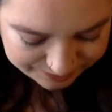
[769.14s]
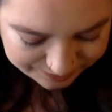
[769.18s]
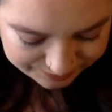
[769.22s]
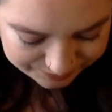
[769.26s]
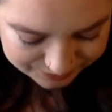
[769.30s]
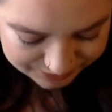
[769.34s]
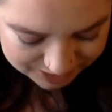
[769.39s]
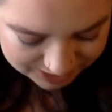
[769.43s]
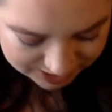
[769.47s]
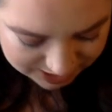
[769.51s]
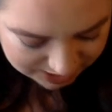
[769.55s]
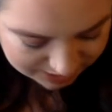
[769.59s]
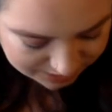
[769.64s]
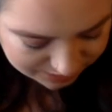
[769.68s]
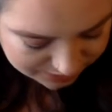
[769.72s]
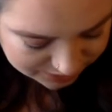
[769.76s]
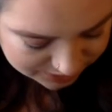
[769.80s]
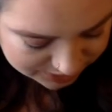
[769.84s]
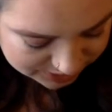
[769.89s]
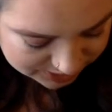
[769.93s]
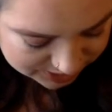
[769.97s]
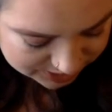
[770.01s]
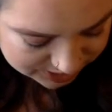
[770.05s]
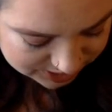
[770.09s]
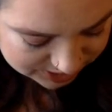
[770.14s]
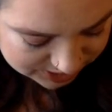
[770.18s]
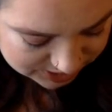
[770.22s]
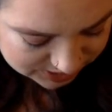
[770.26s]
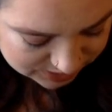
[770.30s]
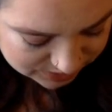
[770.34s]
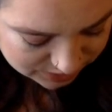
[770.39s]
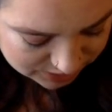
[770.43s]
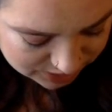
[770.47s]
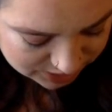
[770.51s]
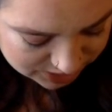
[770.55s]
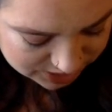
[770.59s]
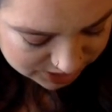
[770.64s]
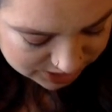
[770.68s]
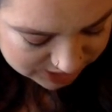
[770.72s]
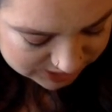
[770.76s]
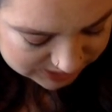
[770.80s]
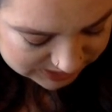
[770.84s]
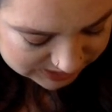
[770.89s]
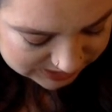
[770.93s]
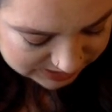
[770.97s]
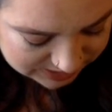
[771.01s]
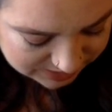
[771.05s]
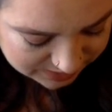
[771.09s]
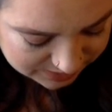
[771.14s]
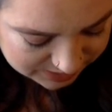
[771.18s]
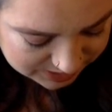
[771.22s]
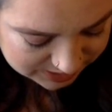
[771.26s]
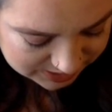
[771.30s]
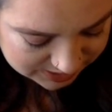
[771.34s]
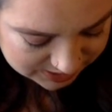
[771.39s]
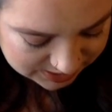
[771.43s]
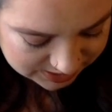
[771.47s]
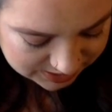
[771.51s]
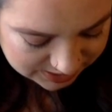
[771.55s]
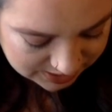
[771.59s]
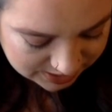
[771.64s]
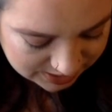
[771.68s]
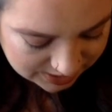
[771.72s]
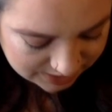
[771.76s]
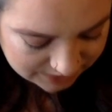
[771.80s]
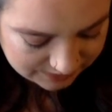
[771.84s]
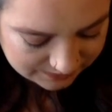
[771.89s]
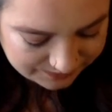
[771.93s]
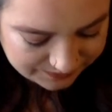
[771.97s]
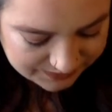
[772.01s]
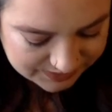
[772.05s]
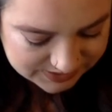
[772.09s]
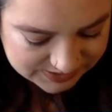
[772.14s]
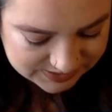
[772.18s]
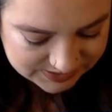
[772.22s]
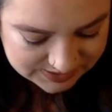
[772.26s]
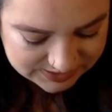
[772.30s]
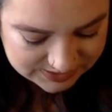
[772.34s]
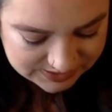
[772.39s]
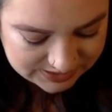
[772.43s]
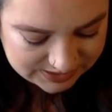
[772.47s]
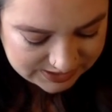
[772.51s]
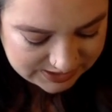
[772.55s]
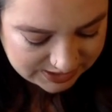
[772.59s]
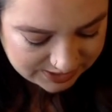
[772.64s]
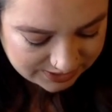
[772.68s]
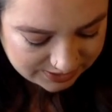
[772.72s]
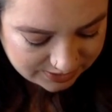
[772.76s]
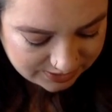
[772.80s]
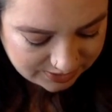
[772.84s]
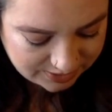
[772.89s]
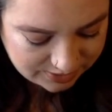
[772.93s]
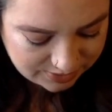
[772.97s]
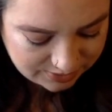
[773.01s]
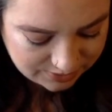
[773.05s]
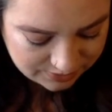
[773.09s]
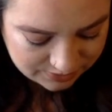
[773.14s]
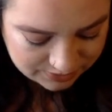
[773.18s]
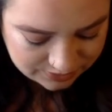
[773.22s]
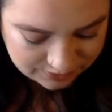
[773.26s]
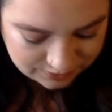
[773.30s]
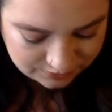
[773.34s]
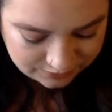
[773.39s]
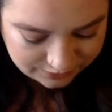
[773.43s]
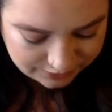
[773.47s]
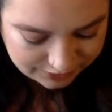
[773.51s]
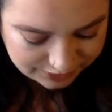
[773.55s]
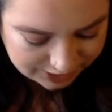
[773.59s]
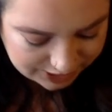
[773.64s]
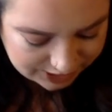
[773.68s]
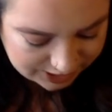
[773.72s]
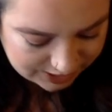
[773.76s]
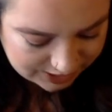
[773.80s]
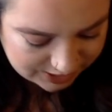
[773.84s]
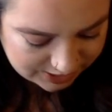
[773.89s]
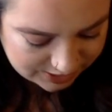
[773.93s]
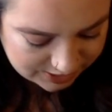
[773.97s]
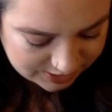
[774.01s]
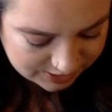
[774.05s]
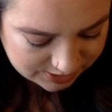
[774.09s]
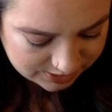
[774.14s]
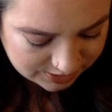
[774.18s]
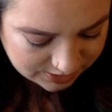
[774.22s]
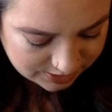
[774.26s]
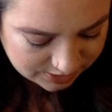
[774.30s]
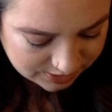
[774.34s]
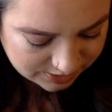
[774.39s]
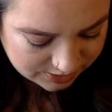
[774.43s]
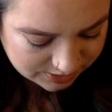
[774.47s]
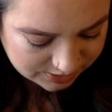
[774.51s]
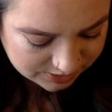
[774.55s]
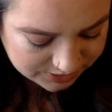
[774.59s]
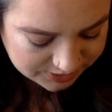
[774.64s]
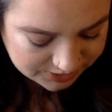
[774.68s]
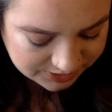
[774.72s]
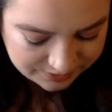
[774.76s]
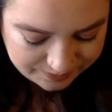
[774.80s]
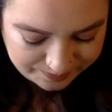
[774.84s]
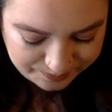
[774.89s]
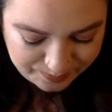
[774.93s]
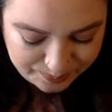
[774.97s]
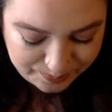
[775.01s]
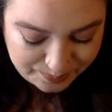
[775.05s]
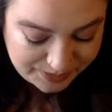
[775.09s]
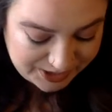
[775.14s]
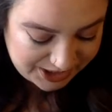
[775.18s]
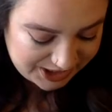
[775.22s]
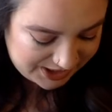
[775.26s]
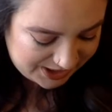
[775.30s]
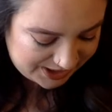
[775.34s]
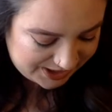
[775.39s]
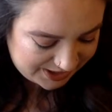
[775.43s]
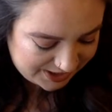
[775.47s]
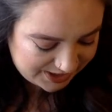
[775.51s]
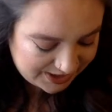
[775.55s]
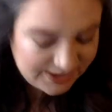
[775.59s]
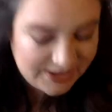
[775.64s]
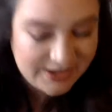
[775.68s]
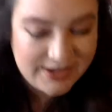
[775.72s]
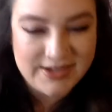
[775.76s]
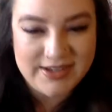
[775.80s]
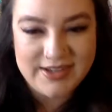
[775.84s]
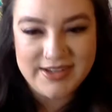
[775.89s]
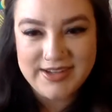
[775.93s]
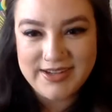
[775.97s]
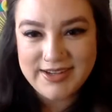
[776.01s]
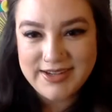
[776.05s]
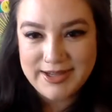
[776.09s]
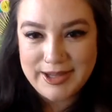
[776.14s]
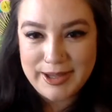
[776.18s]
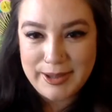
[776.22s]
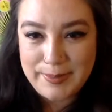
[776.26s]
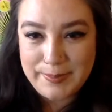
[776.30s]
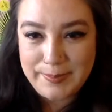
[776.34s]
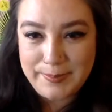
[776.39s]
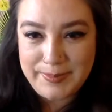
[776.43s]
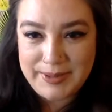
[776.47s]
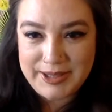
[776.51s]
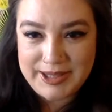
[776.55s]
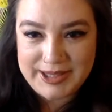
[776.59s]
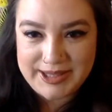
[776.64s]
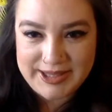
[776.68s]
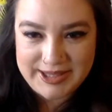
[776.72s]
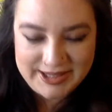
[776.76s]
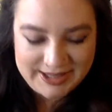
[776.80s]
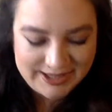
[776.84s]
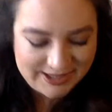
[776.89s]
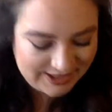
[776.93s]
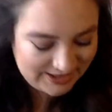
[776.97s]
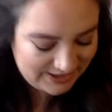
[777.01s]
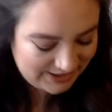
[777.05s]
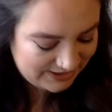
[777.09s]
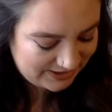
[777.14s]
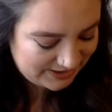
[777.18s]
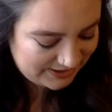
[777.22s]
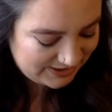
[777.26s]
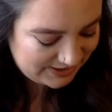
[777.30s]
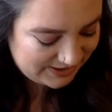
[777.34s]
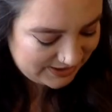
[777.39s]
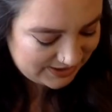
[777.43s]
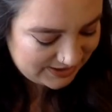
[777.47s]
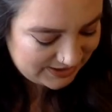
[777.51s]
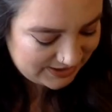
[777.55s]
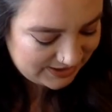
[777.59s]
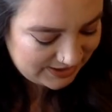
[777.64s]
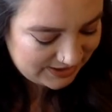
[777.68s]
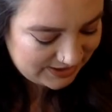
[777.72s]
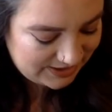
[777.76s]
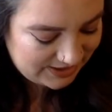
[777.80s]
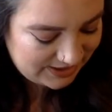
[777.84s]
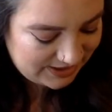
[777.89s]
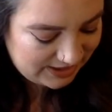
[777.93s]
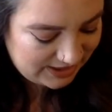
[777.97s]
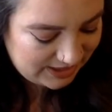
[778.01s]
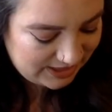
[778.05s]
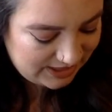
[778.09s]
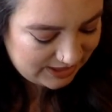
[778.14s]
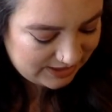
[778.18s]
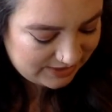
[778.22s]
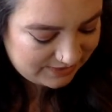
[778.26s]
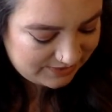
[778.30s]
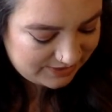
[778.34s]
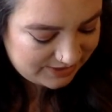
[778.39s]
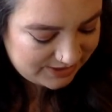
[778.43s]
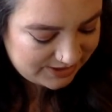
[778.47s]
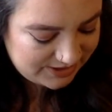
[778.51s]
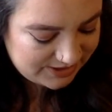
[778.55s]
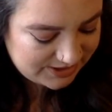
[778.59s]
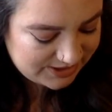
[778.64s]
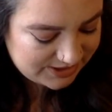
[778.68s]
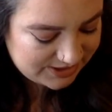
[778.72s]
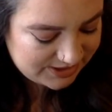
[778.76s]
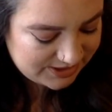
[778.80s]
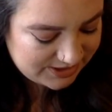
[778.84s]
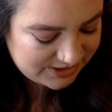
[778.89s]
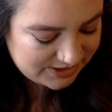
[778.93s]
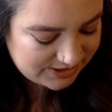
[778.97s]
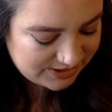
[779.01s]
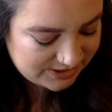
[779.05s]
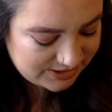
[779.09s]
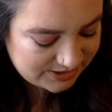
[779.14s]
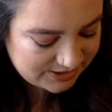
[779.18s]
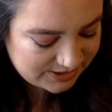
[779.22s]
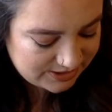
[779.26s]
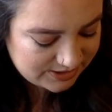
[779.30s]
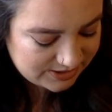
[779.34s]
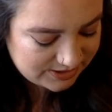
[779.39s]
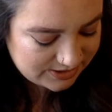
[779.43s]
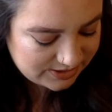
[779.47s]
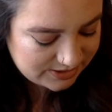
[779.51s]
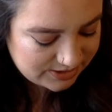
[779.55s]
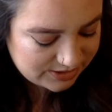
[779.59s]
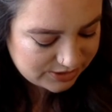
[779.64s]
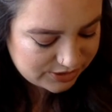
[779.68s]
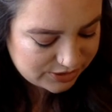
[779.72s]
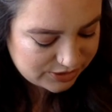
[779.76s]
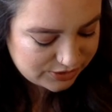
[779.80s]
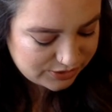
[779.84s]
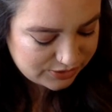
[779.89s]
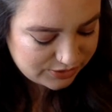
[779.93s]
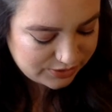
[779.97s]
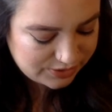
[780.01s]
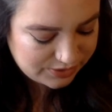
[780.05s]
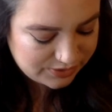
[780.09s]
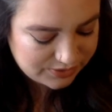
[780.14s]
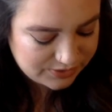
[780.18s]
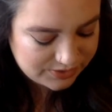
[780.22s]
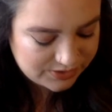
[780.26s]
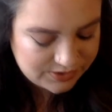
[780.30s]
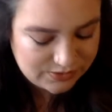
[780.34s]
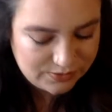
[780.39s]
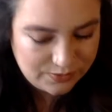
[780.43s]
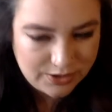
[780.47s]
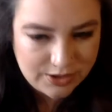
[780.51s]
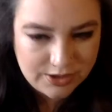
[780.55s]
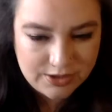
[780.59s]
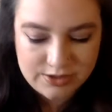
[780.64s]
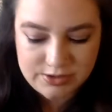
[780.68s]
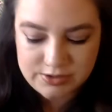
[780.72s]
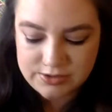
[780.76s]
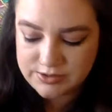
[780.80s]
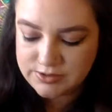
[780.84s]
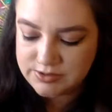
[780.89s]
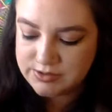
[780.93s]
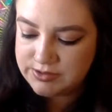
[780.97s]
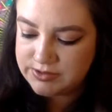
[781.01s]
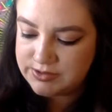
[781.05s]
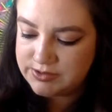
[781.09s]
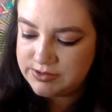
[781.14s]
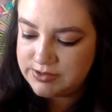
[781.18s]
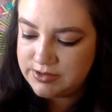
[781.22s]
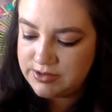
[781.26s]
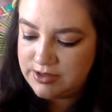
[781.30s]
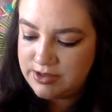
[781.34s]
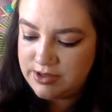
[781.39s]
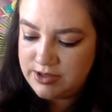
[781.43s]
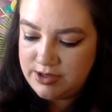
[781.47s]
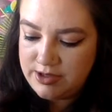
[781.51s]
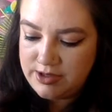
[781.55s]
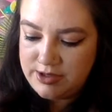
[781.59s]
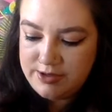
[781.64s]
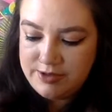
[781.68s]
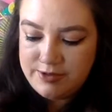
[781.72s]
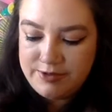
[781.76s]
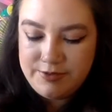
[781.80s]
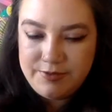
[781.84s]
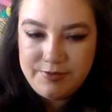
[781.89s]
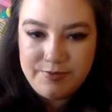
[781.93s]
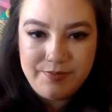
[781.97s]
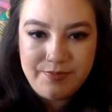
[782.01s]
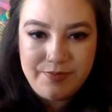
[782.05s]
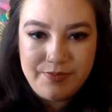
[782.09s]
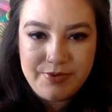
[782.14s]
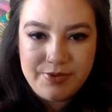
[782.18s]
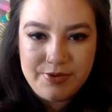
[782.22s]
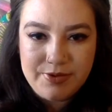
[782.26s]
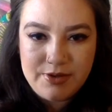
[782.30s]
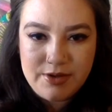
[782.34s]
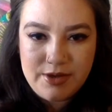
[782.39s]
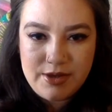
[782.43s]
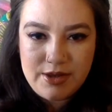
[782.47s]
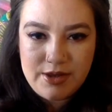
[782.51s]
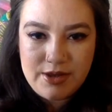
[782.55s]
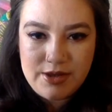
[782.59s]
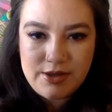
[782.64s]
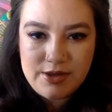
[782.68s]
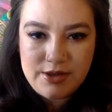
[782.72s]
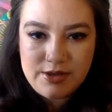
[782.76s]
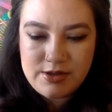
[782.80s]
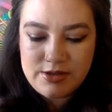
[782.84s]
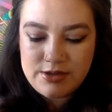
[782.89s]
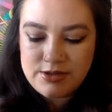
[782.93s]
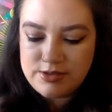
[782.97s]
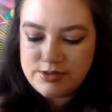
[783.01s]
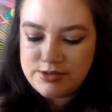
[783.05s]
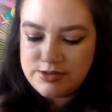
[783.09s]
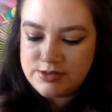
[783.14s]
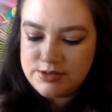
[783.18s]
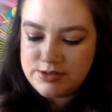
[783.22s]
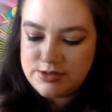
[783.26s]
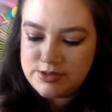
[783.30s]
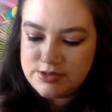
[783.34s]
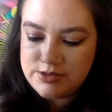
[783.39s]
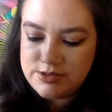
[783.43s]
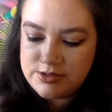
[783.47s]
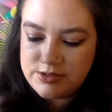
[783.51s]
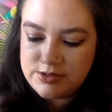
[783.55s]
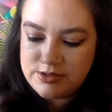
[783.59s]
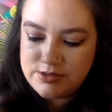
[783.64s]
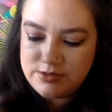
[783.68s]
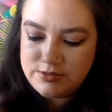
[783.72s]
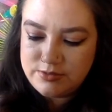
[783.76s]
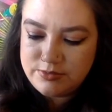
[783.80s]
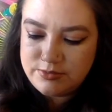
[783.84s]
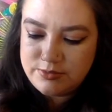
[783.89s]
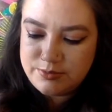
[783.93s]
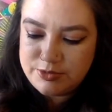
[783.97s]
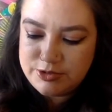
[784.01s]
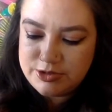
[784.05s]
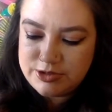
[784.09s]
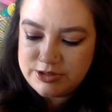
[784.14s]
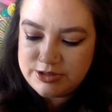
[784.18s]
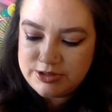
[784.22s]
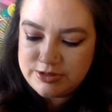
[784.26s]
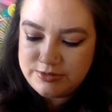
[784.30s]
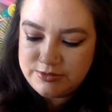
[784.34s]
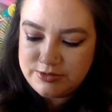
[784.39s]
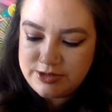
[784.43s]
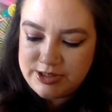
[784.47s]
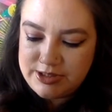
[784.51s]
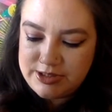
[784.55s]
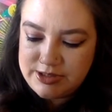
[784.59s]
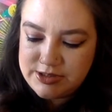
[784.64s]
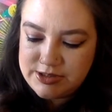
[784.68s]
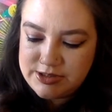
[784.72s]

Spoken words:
that I want to swatch is going to be this yellow over here called B. B. Love it. Two little swirls. And we'll put it right